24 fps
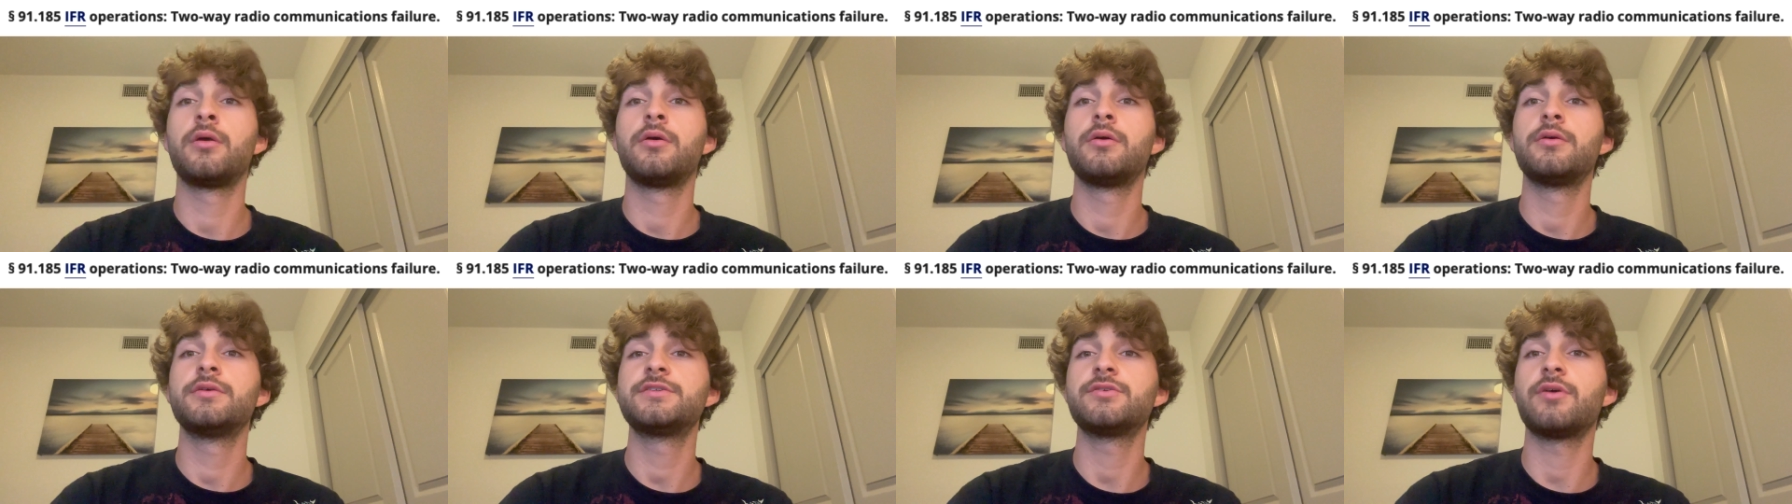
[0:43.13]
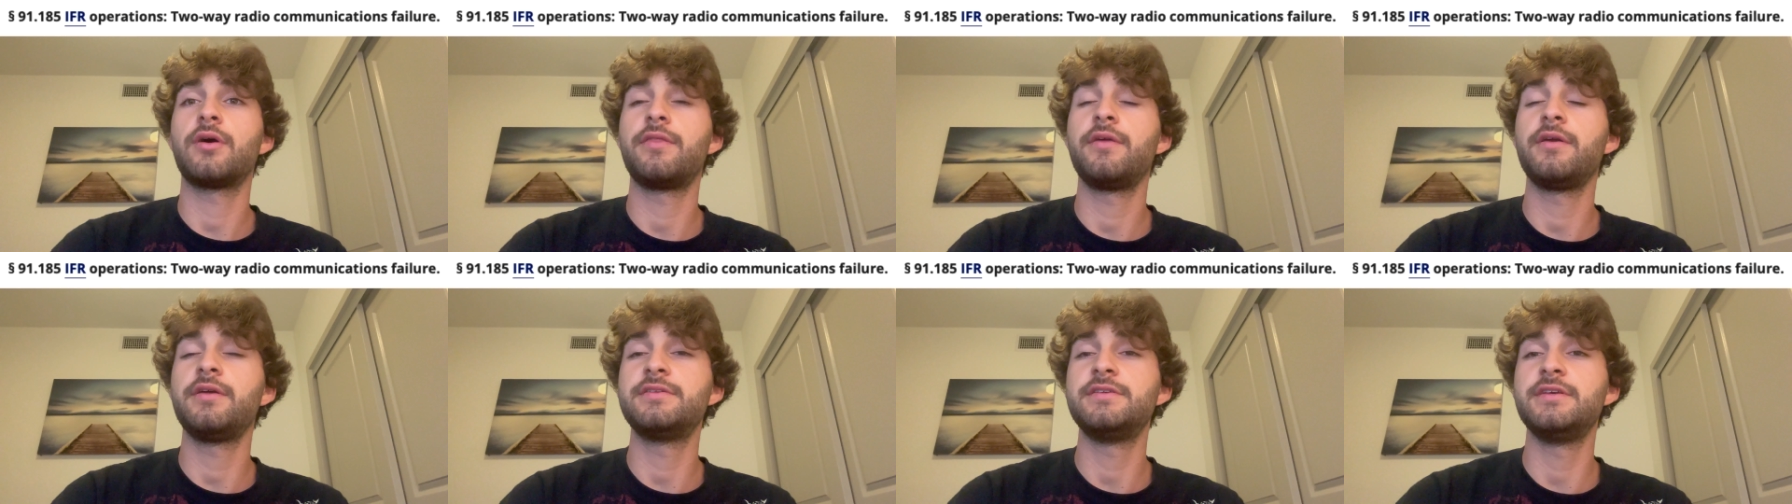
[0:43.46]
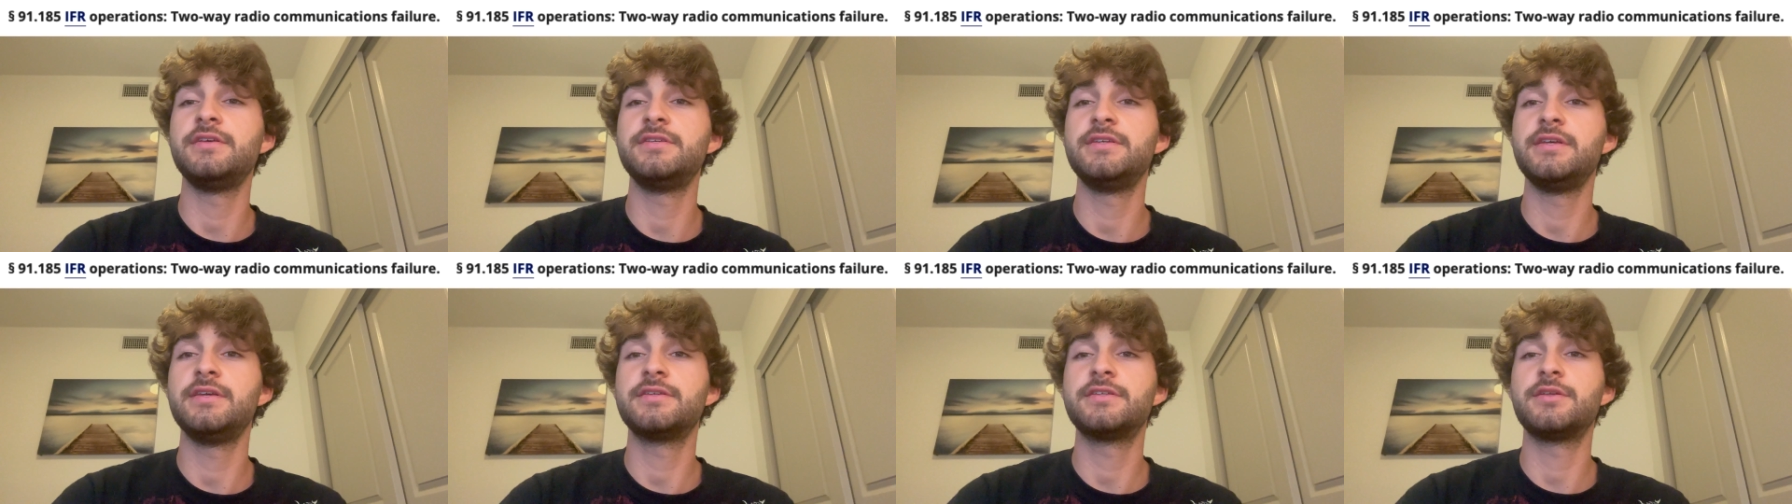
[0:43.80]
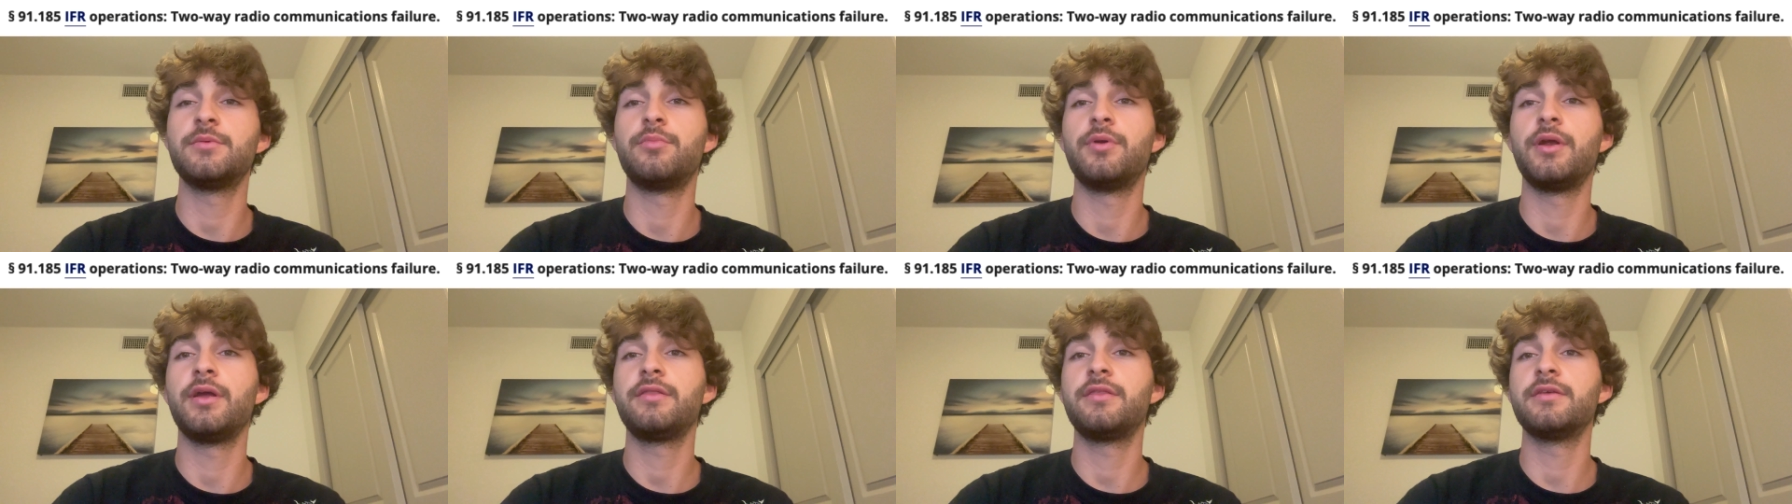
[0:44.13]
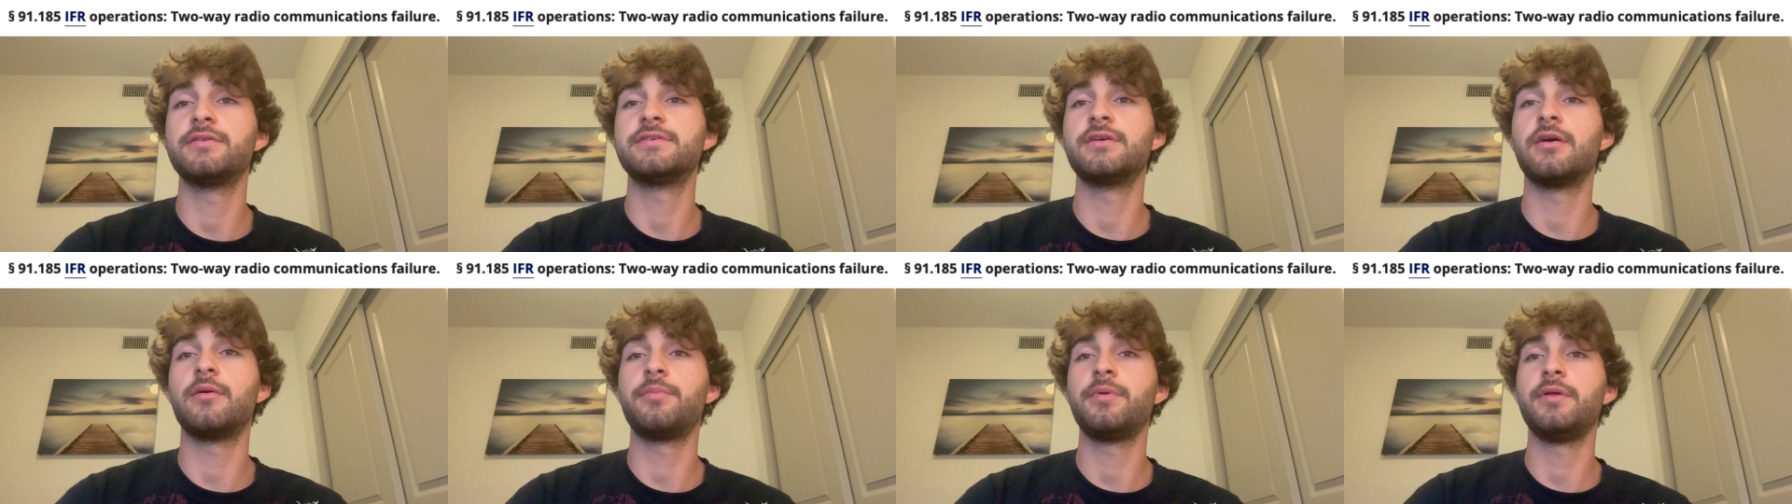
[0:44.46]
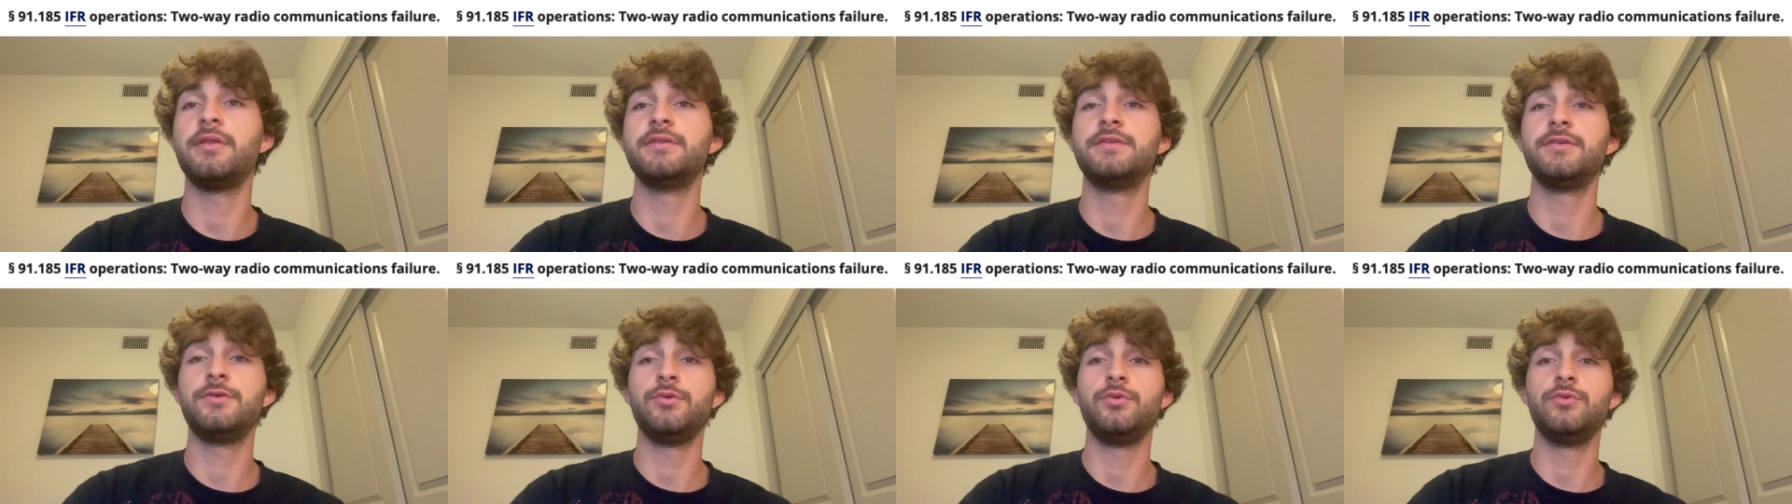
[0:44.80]
So I think it's easiest to break this up
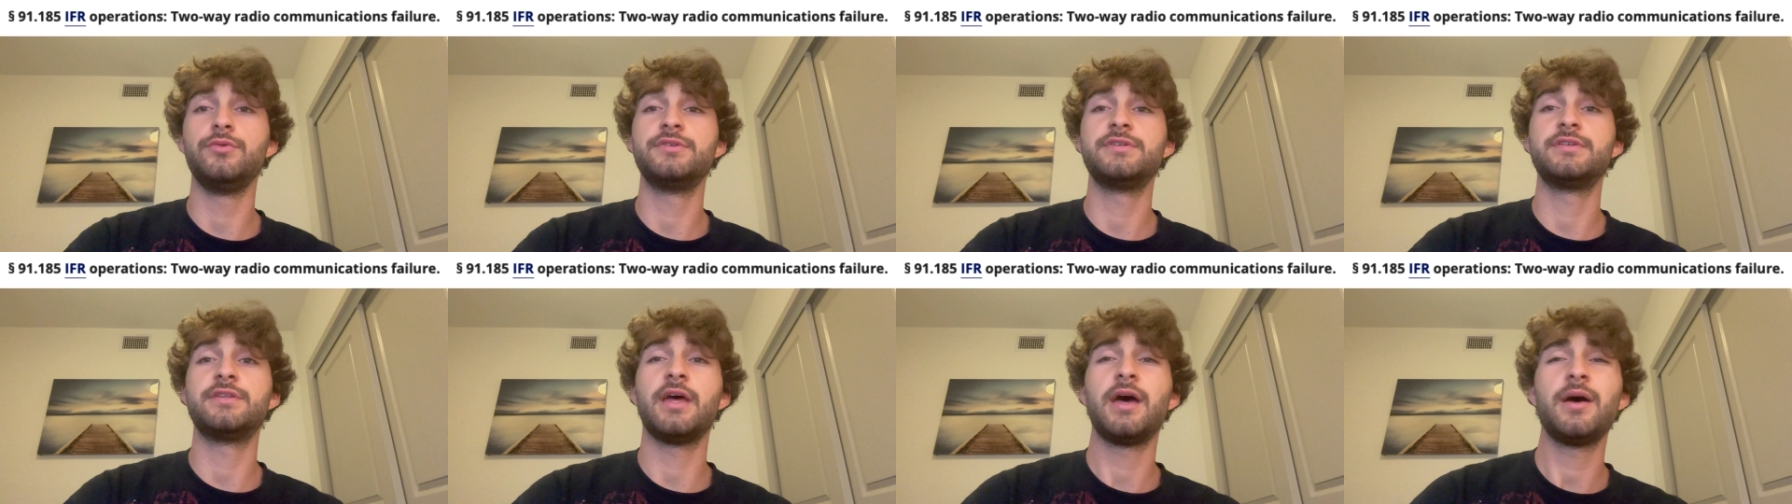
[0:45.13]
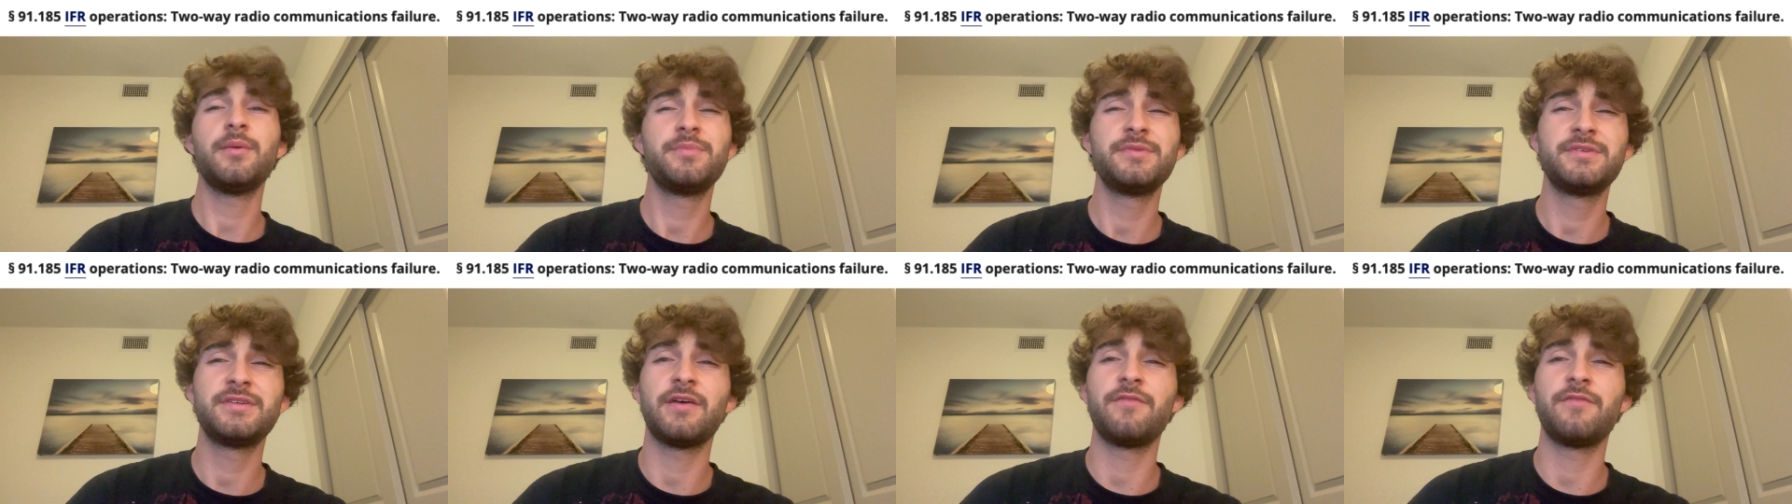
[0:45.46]
into steps.